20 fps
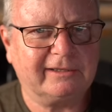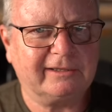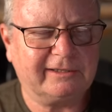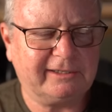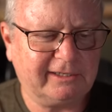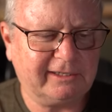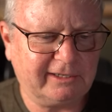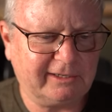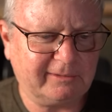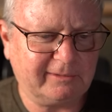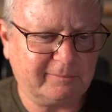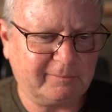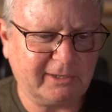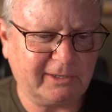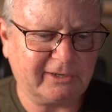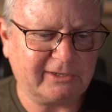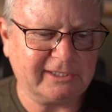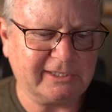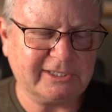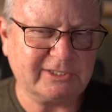you know,
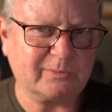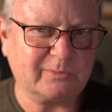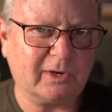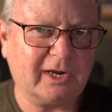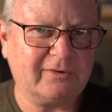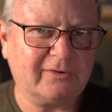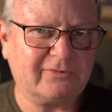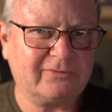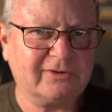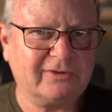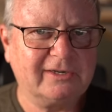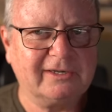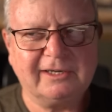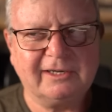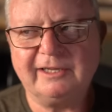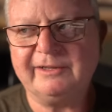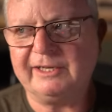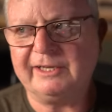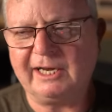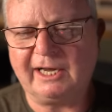bloke and his wife
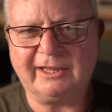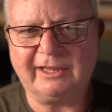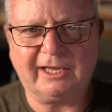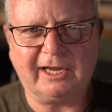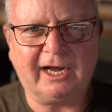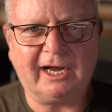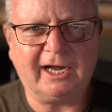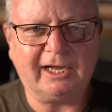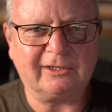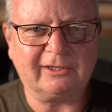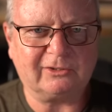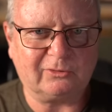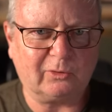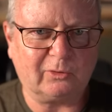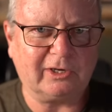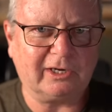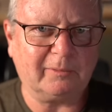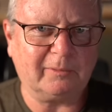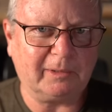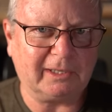in the other aisle
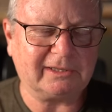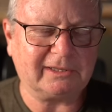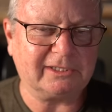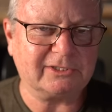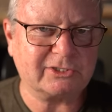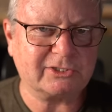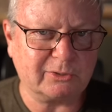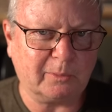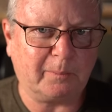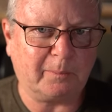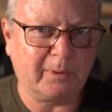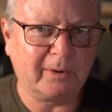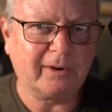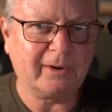talking about their stoep